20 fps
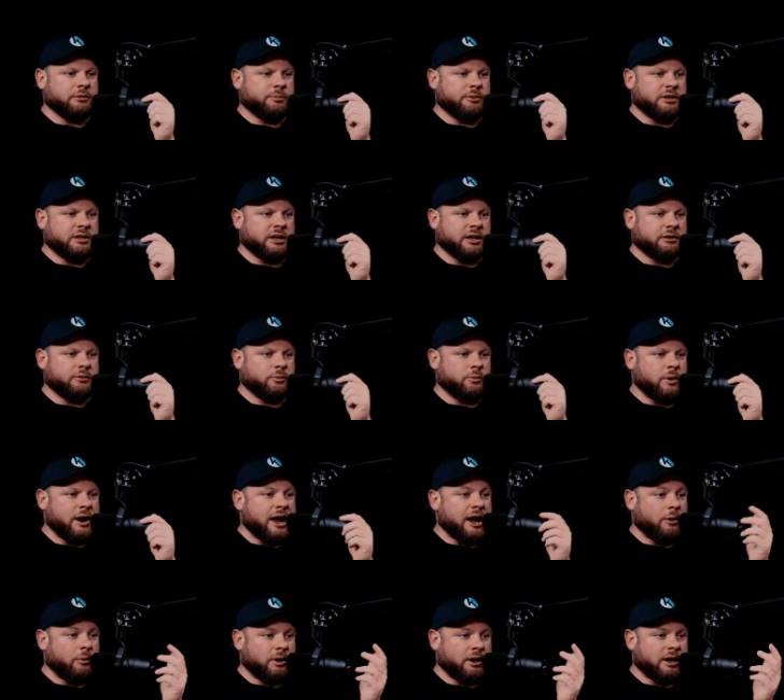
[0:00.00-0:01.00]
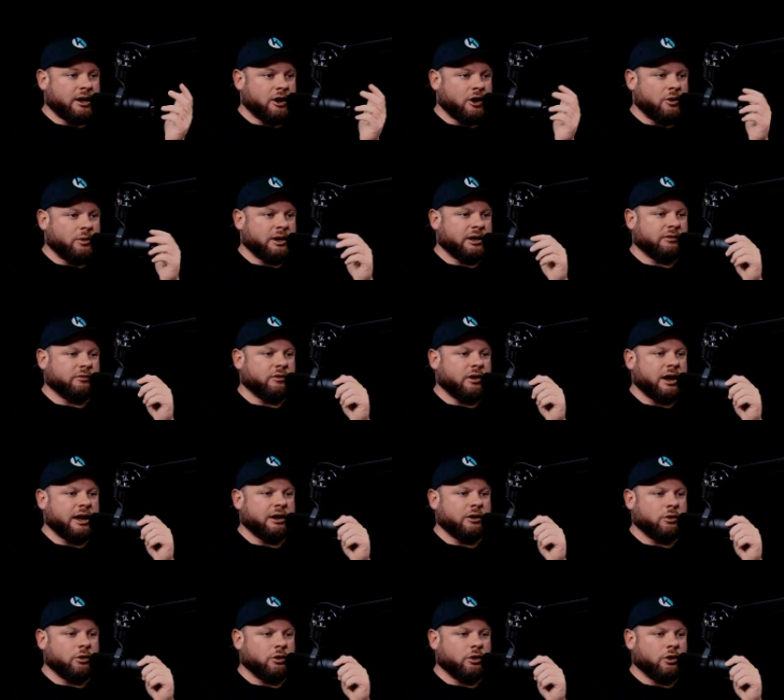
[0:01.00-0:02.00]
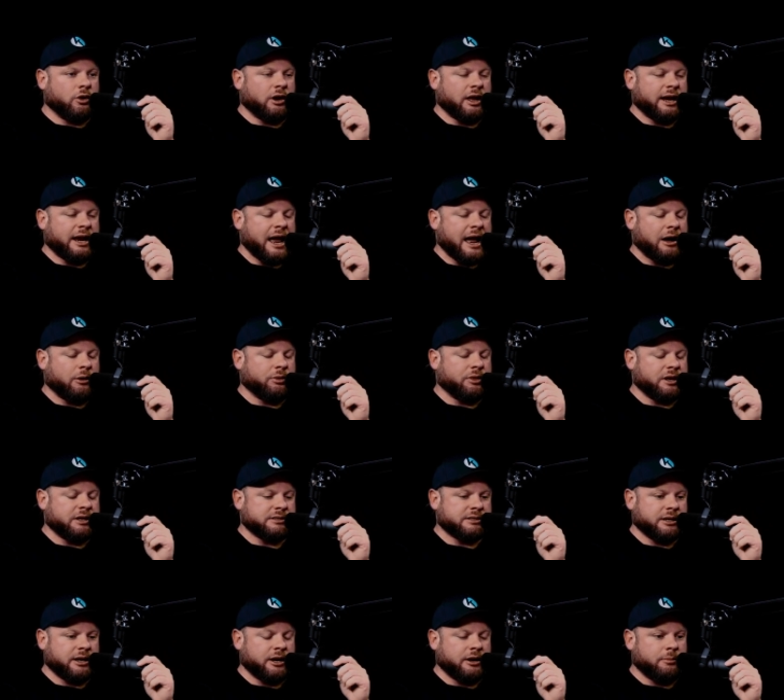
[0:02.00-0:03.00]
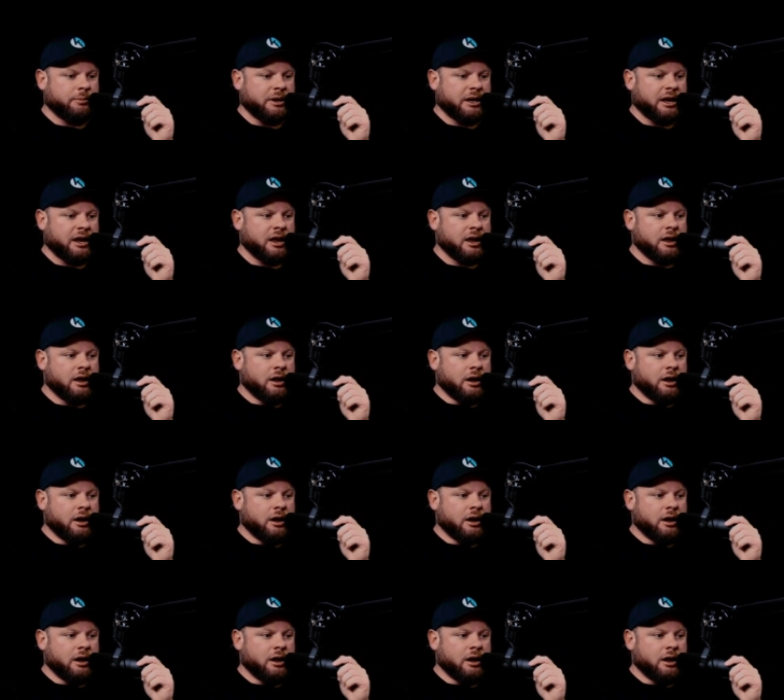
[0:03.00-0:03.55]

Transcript: to predict where we're going right or, or like how things are going to be